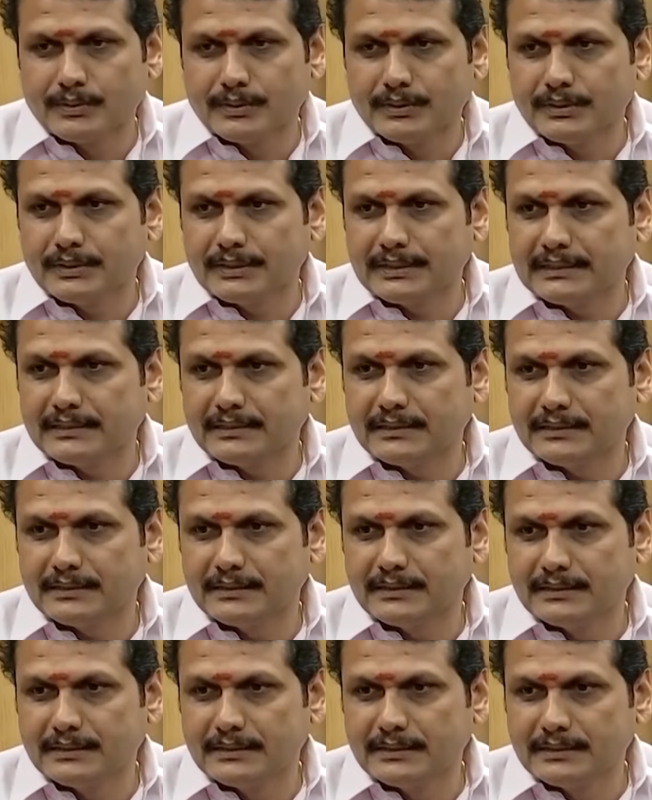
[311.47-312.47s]
He's going to in
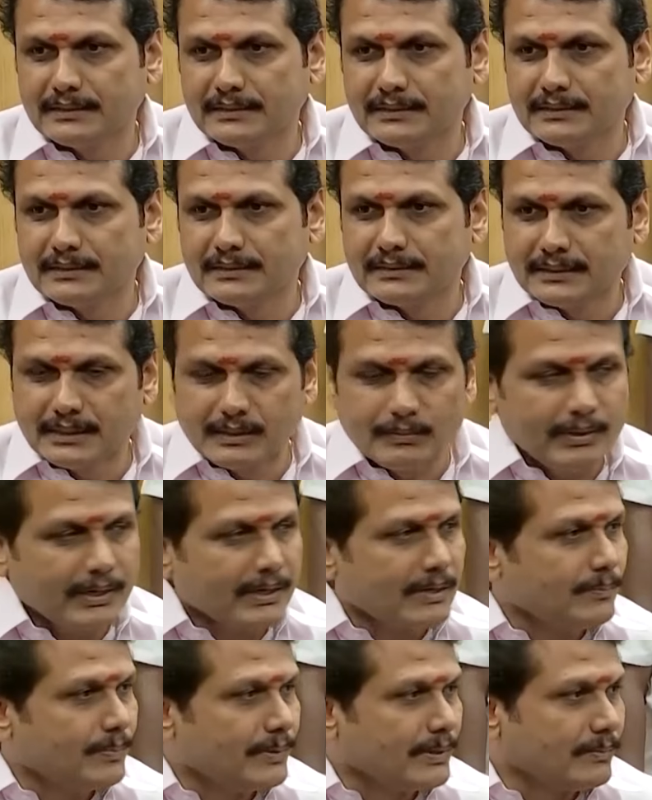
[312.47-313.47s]
fact get uh,
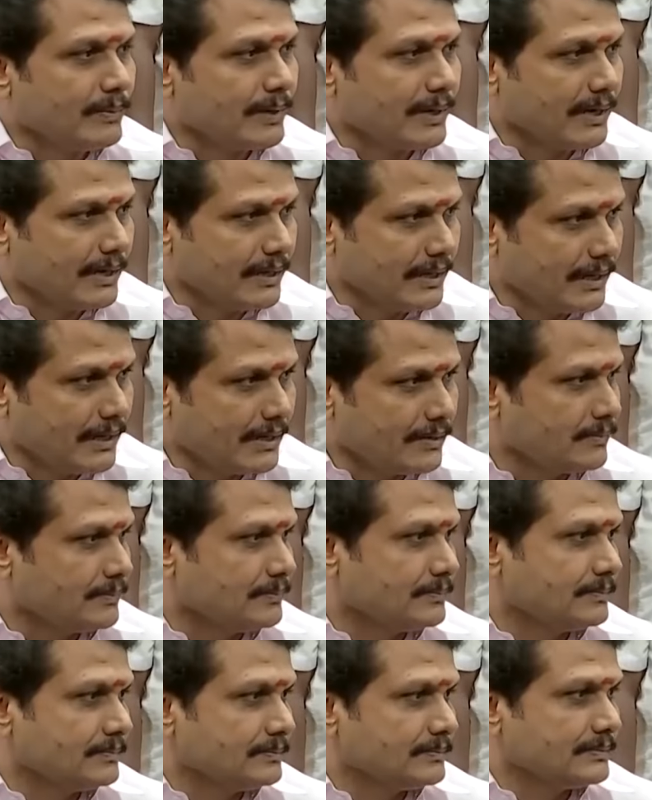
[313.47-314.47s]
the case in the special
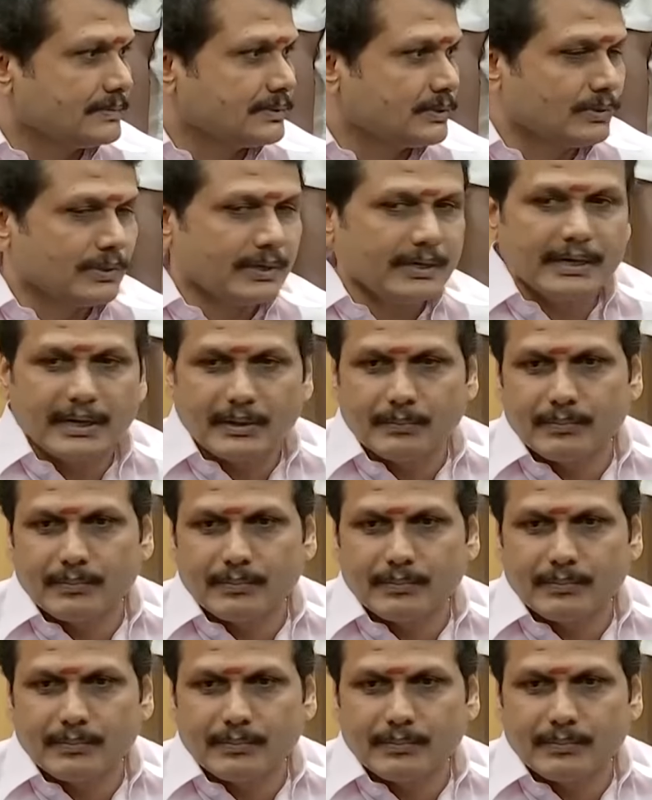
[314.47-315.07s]
court quashed as well.